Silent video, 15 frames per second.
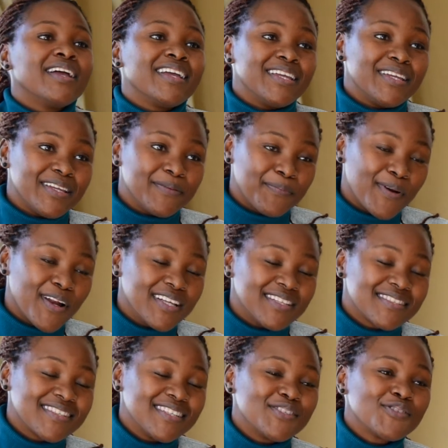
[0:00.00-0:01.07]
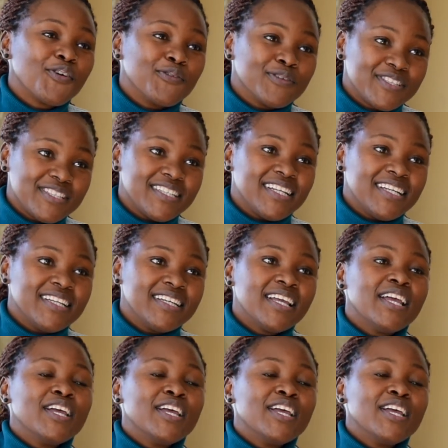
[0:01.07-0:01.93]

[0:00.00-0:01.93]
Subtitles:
he plants his own chili.